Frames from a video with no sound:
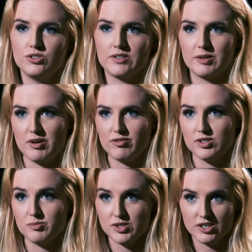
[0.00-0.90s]
direct my
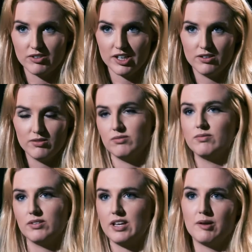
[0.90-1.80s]
first music video
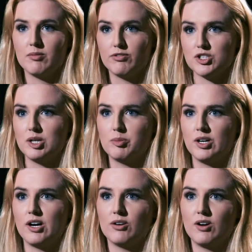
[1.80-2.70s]
that I'm officially
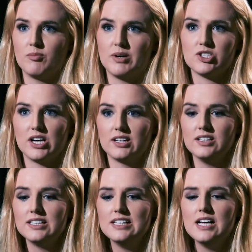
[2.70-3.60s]
putting out on my
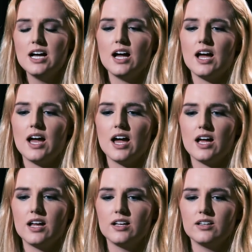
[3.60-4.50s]
channel.
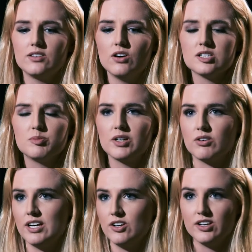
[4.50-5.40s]
And yeah, it's been a
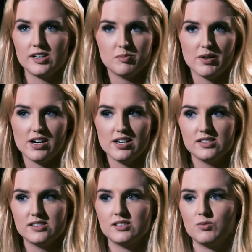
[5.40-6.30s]
great learning
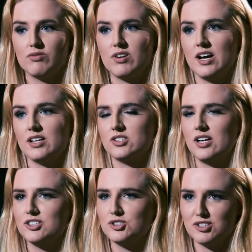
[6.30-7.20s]
experience. We've had
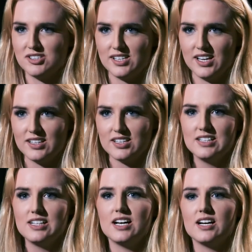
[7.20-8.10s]
challenges on set.
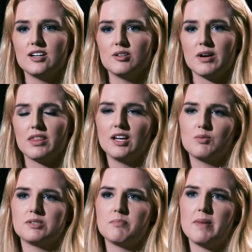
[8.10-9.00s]
I think it
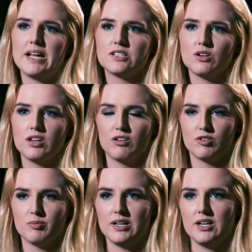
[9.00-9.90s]
was a mental thing
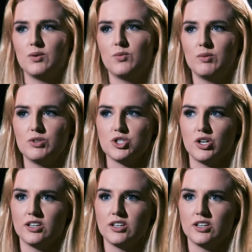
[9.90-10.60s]
for me when we shot